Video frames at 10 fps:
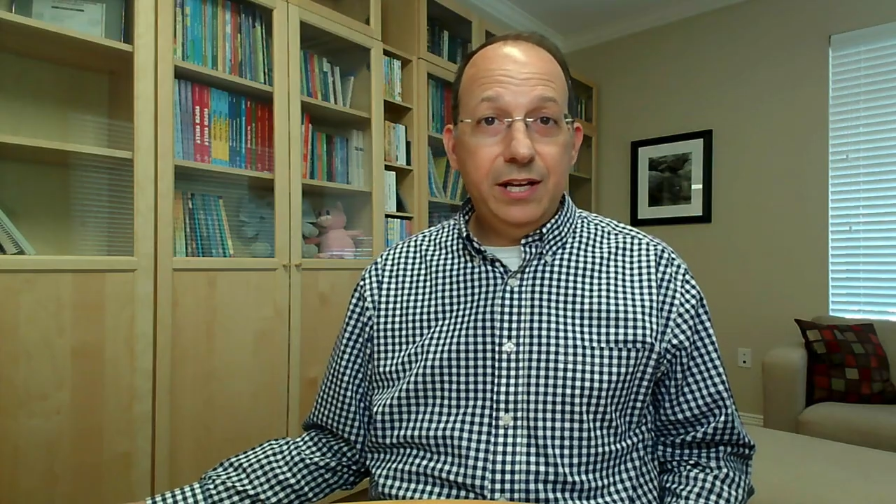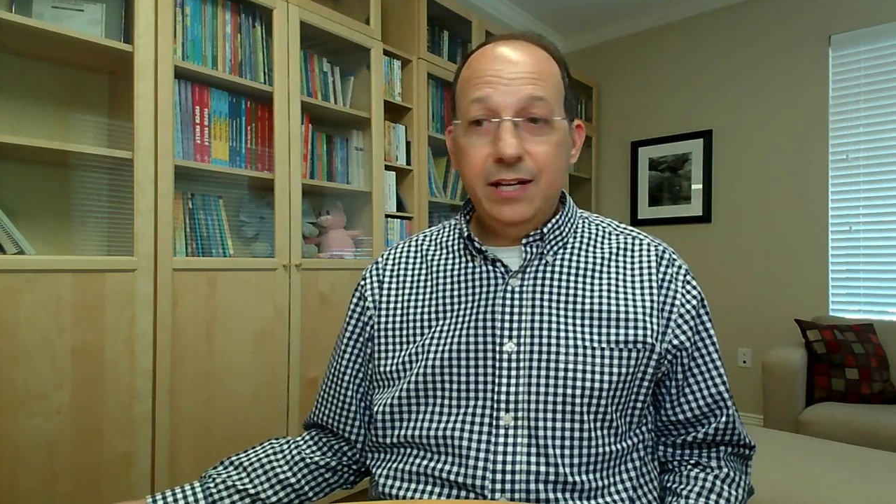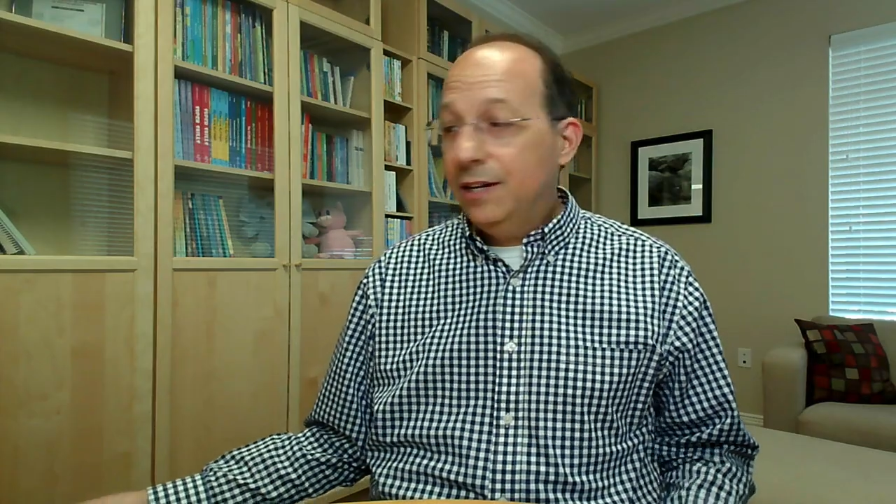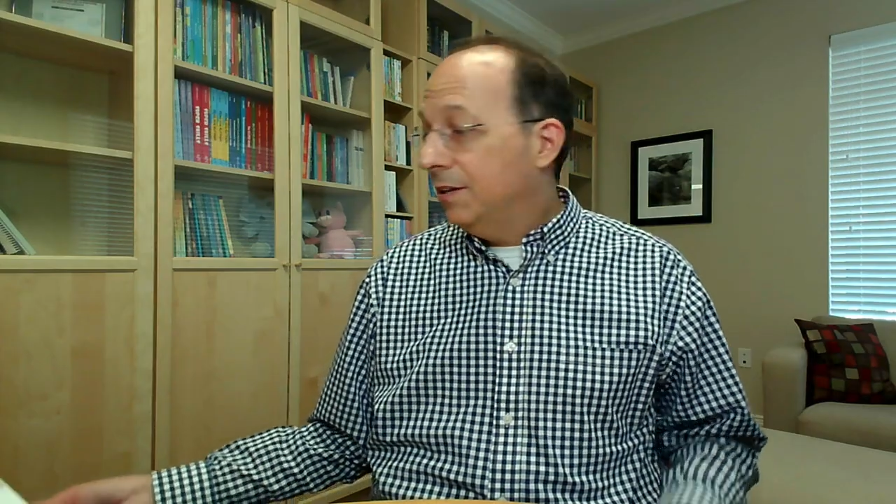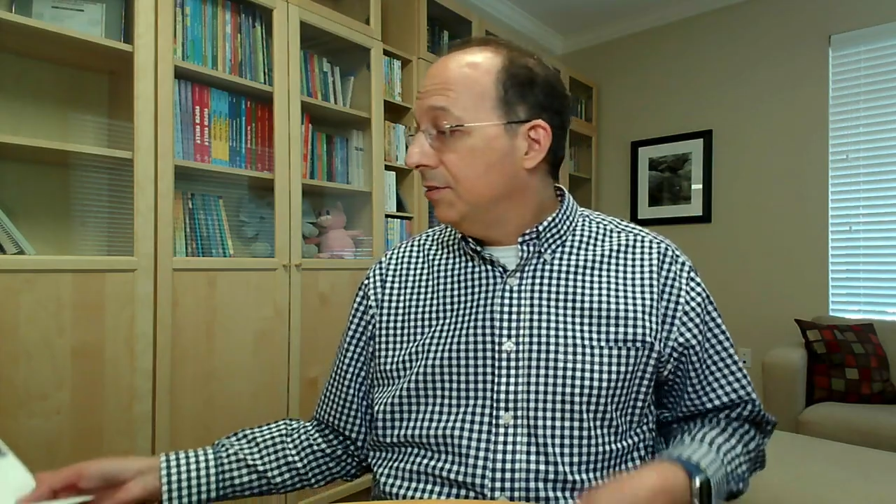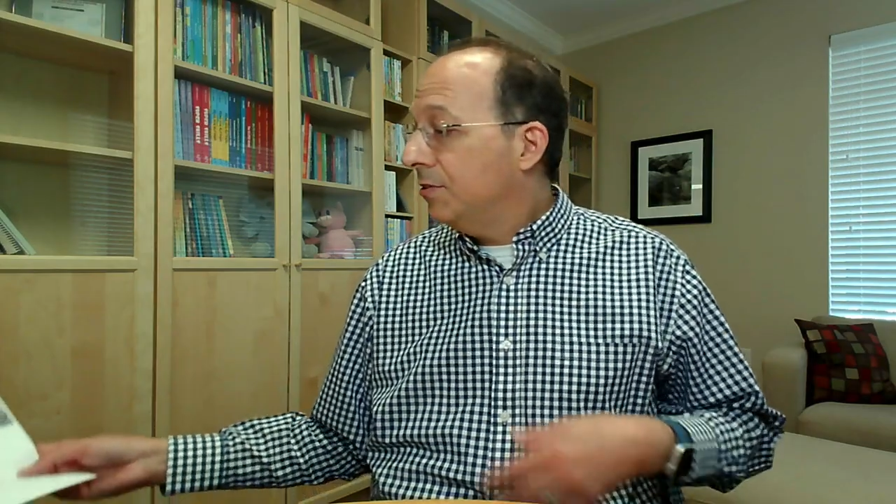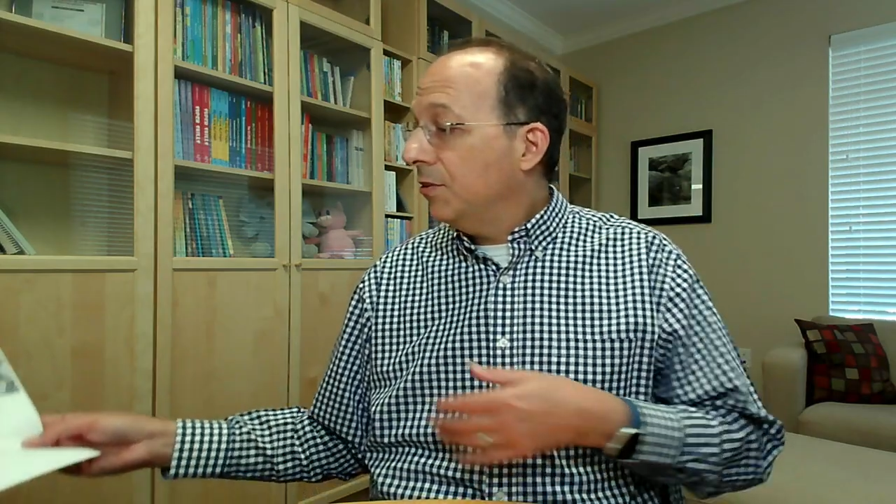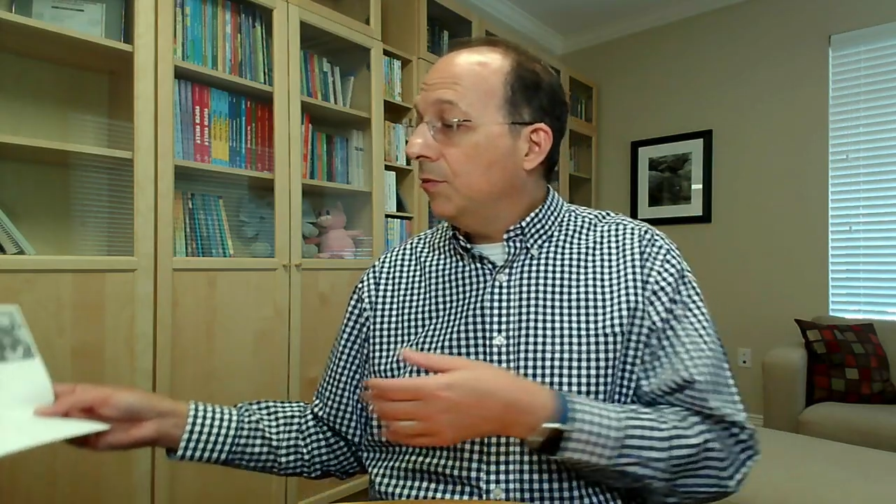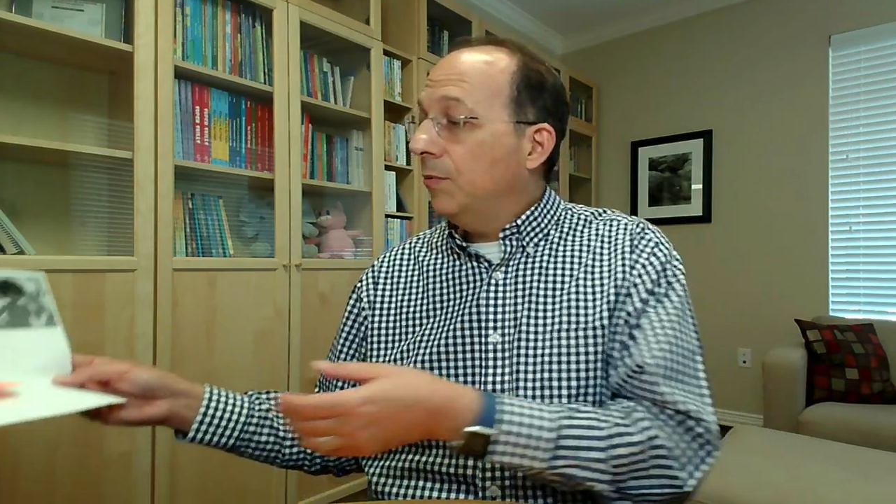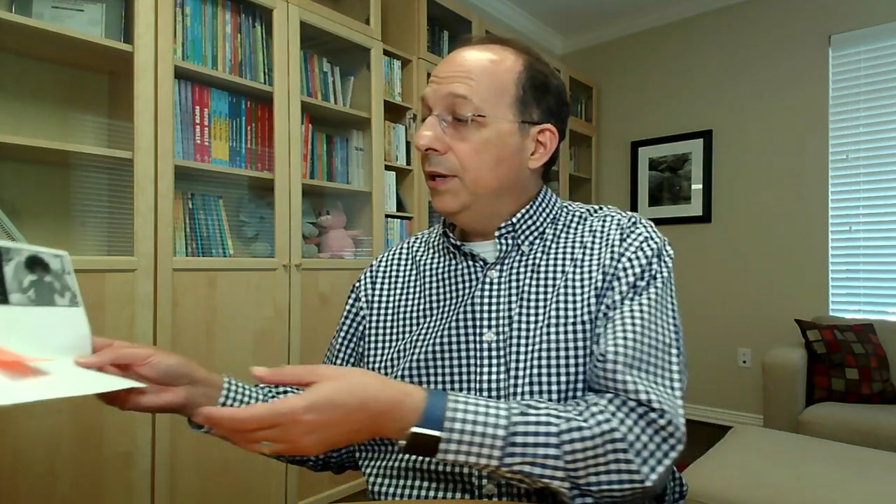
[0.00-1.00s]
And
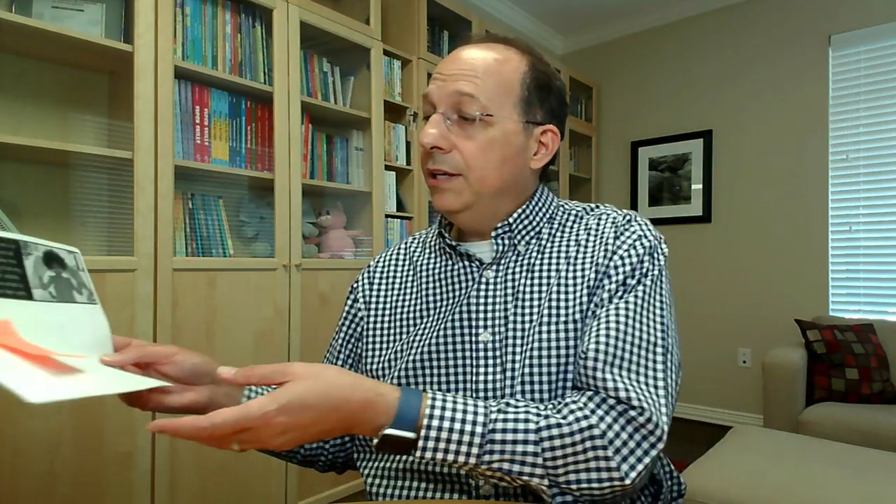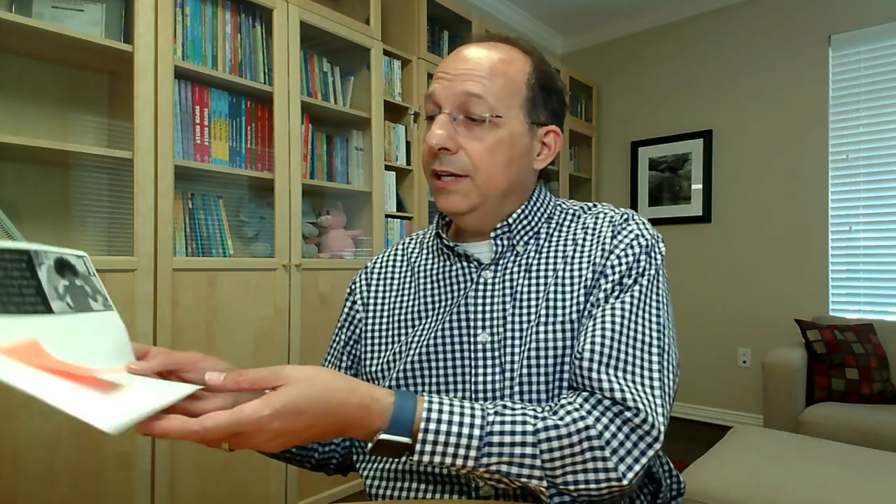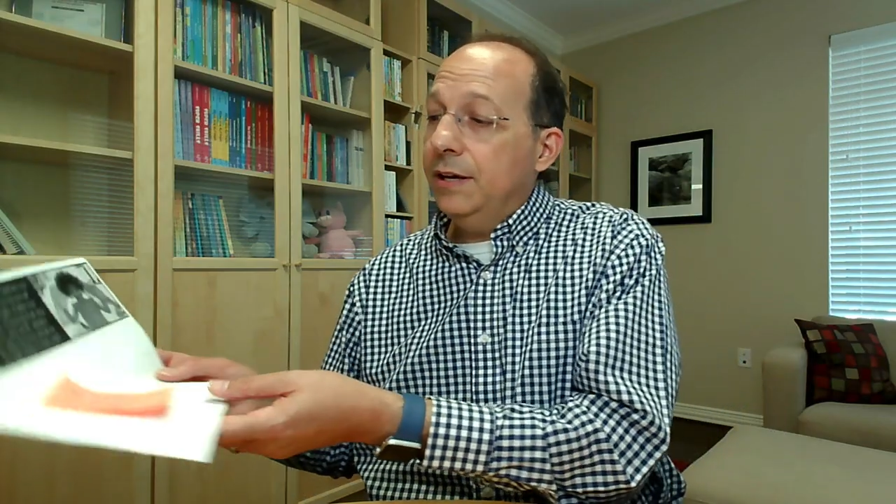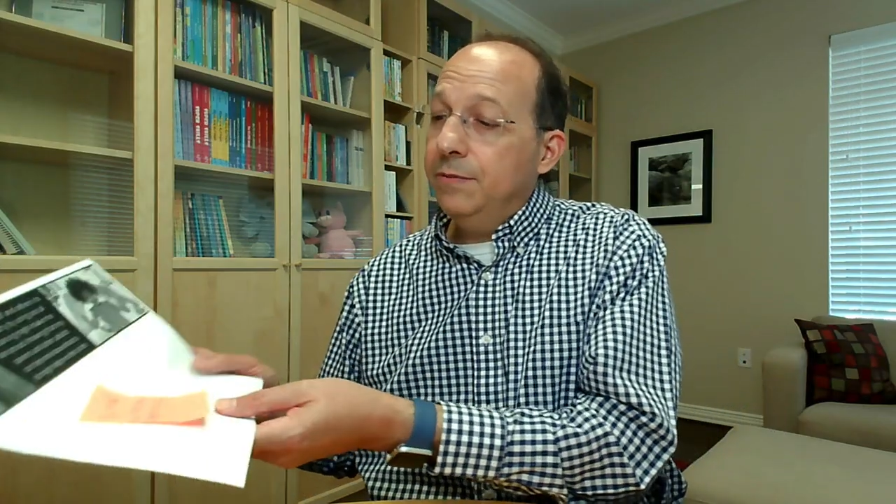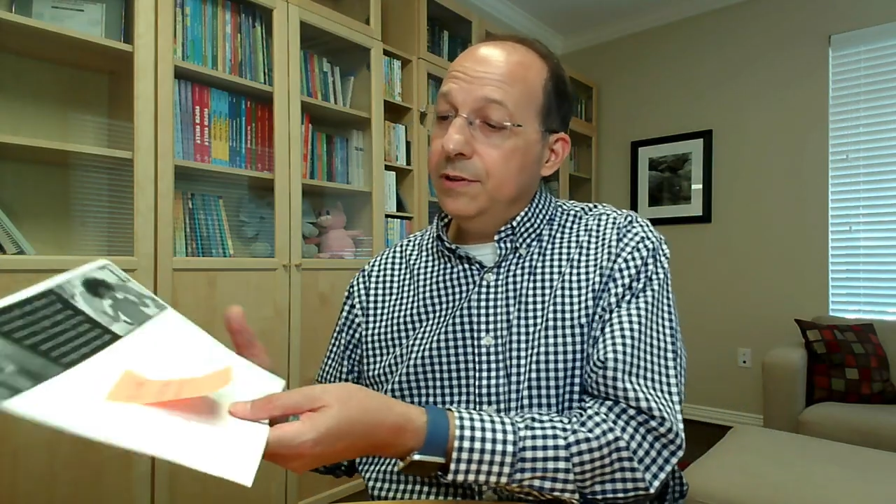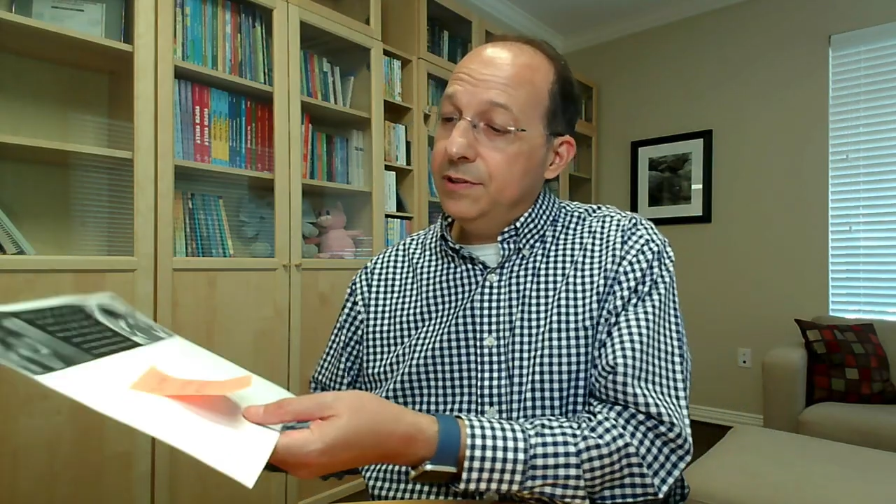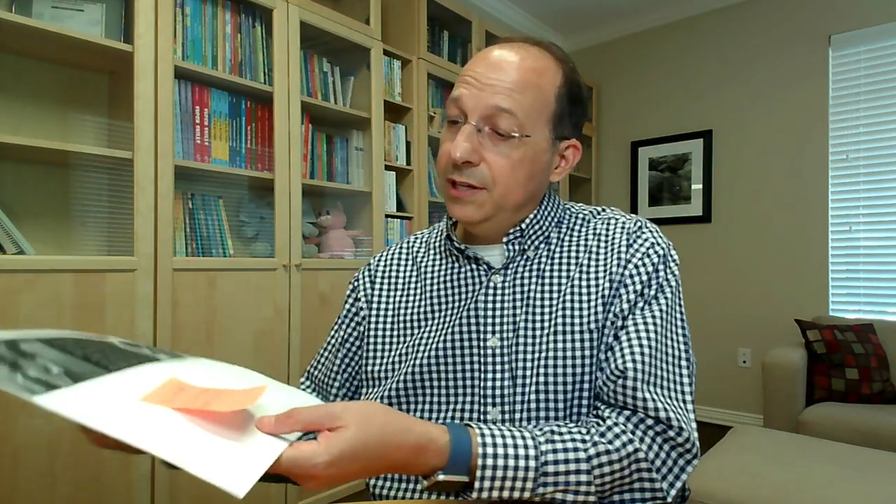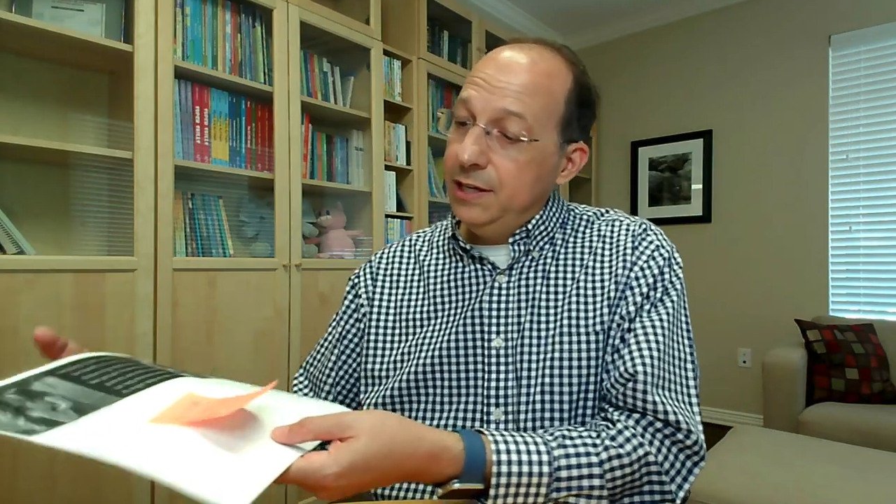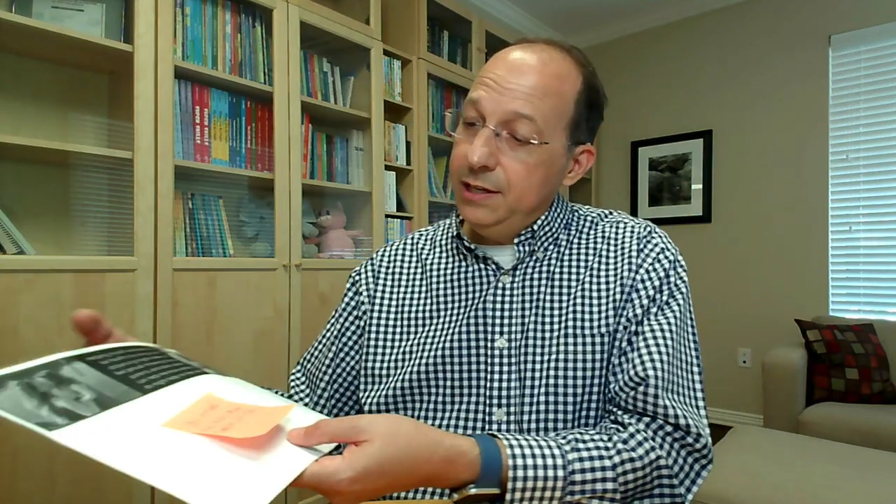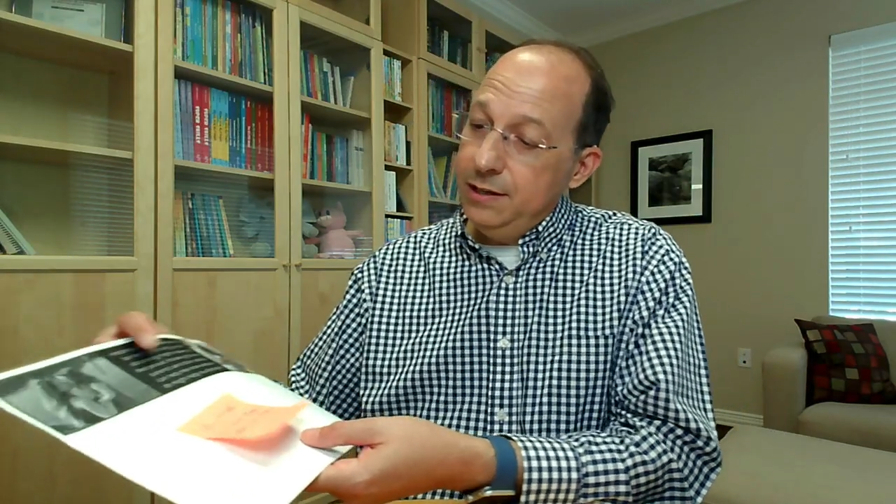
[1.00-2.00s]
so what we did was
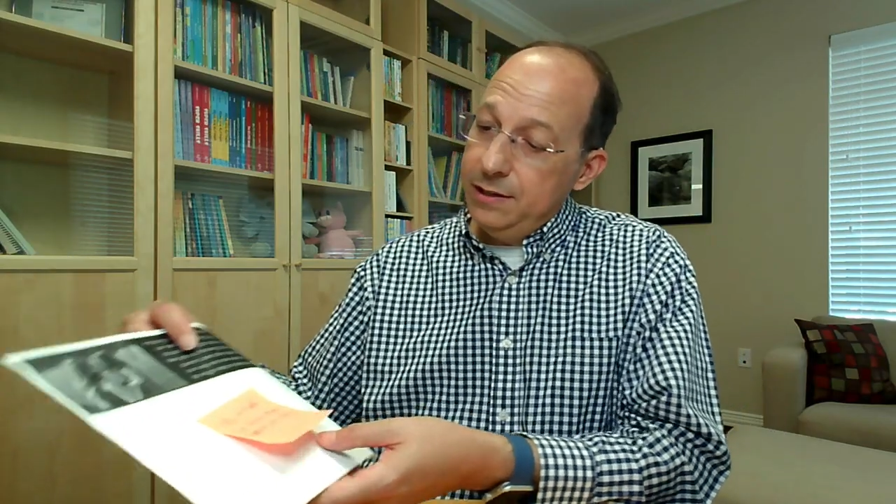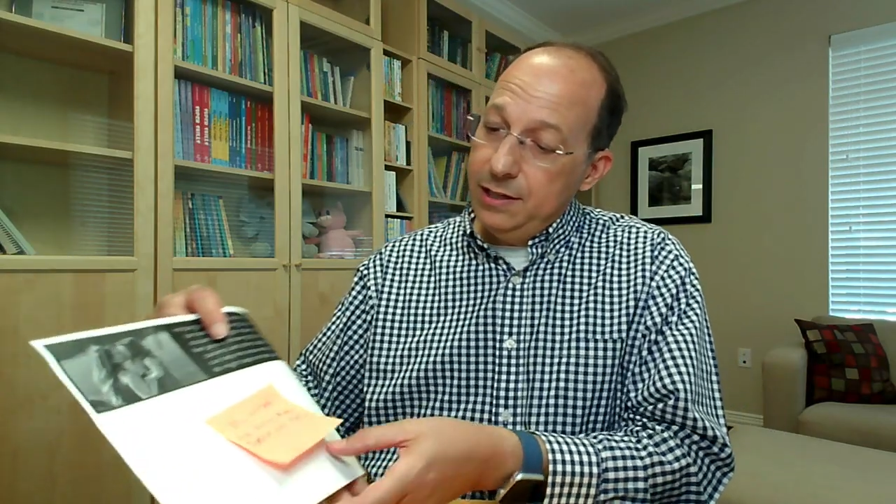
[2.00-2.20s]
he,